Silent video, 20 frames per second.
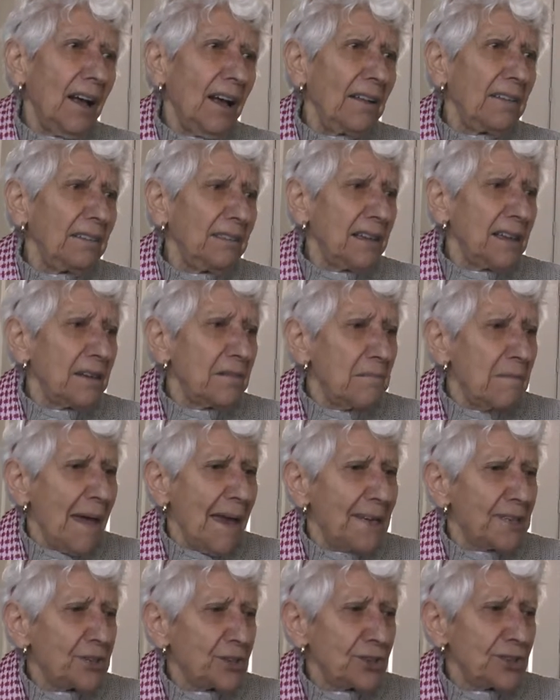I think
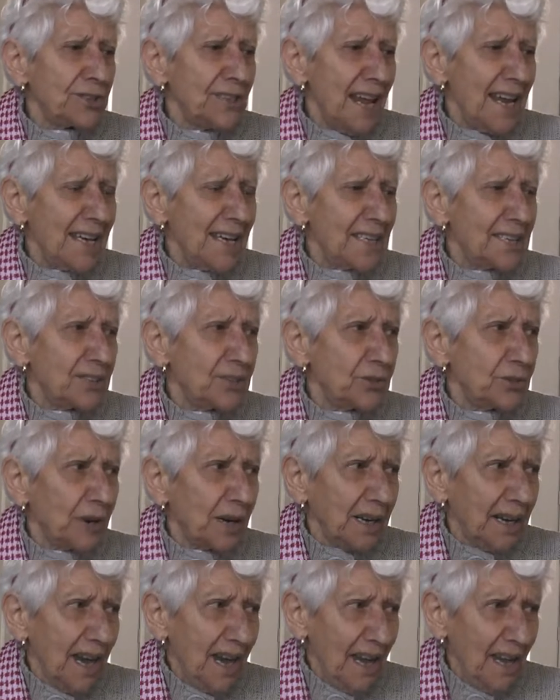men should take into
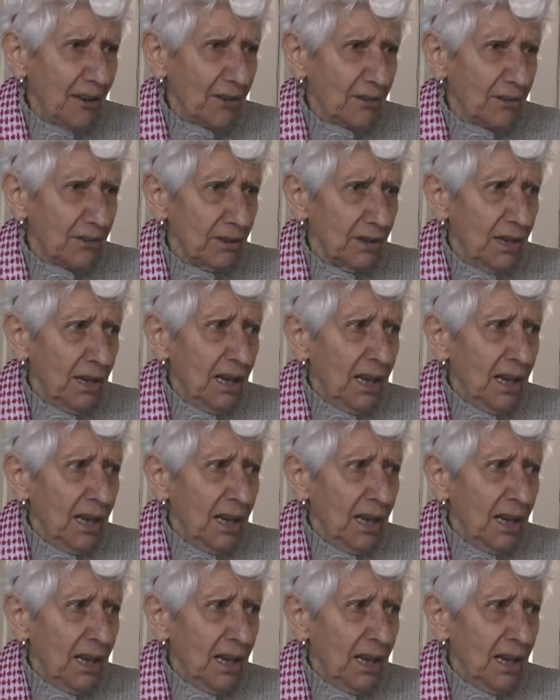account,